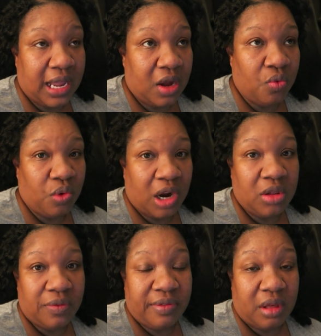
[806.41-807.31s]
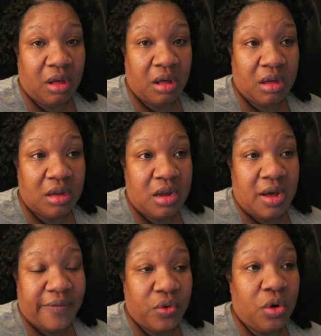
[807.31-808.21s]
like a regular vlog,
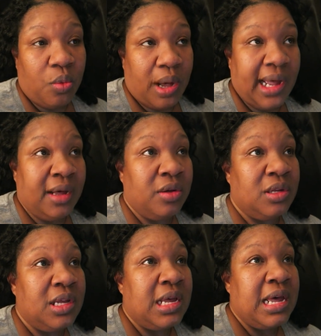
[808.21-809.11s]
for a while.